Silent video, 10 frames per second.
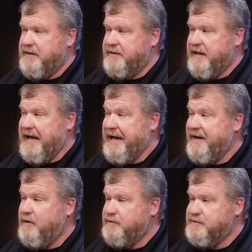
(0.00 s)
The
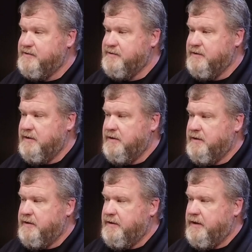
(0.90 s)
house
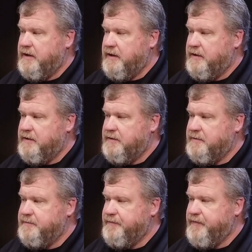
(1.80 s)

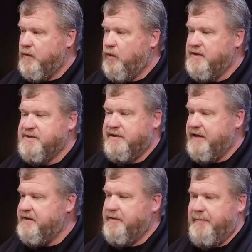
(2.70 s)

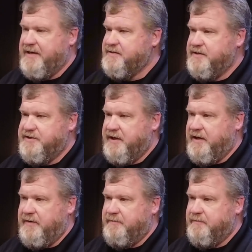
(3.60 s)
wasn't in the best of
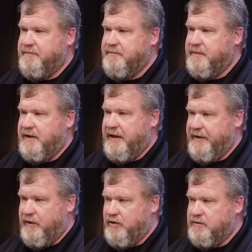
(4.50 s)
shape
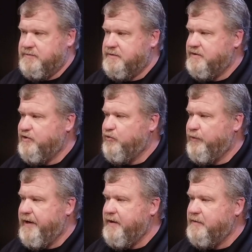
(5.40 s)
at all. The
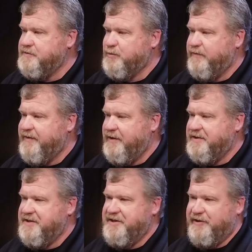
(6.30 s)
grounds were very
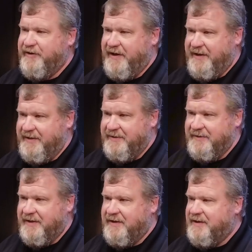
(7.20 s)
deteriorated.
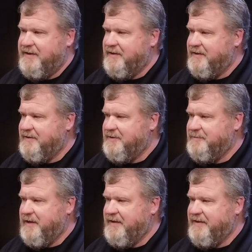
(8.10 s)
I
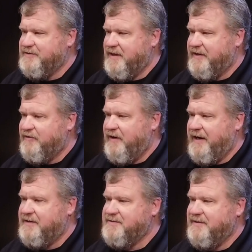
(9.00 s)
think there's a lot of
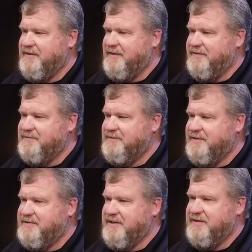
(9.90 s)
cracks in the
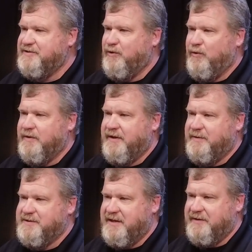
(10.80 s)
tennis court that
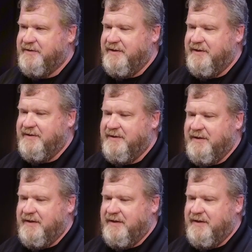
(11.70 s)
was out there.